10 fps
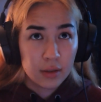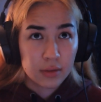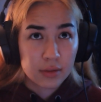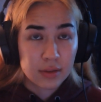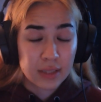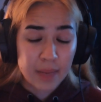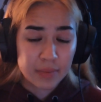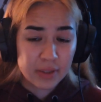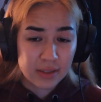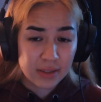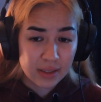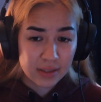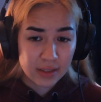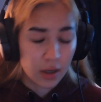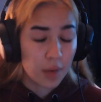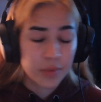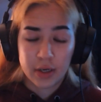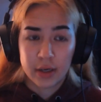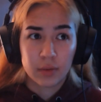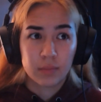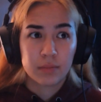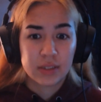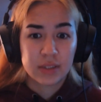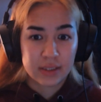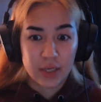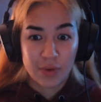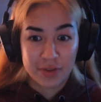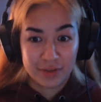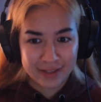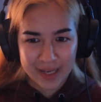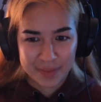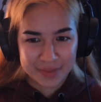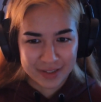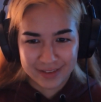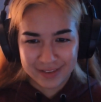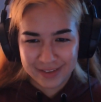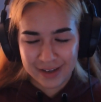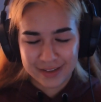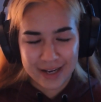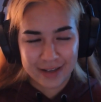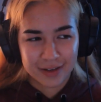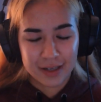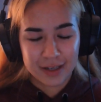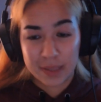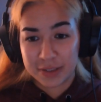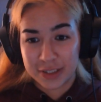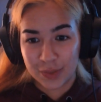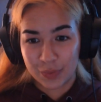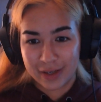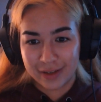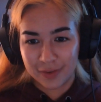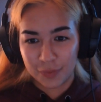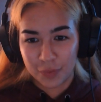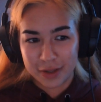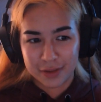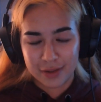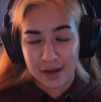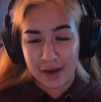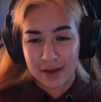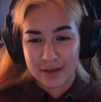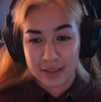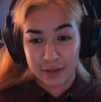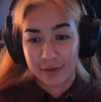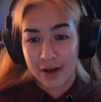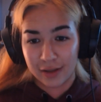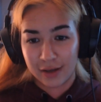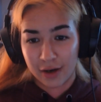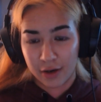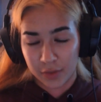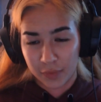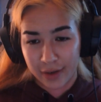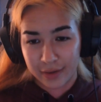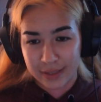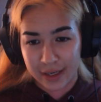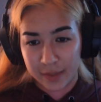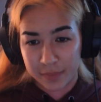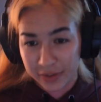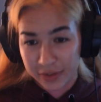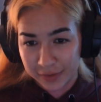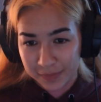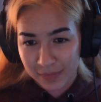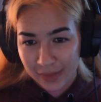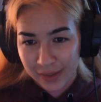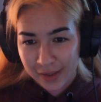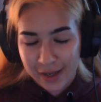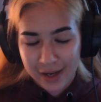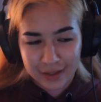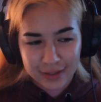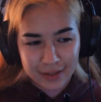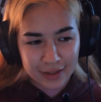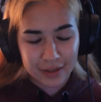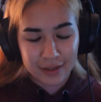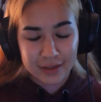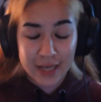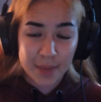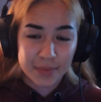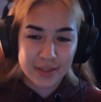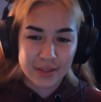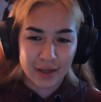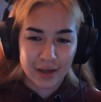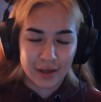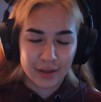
Captain Sisser, I'm sorry, Sisay Weatherlight Captain, a deck attempting to win with uh, Selvala, Heart of the Wilds, and Emiel. Okay. And he tapped uh,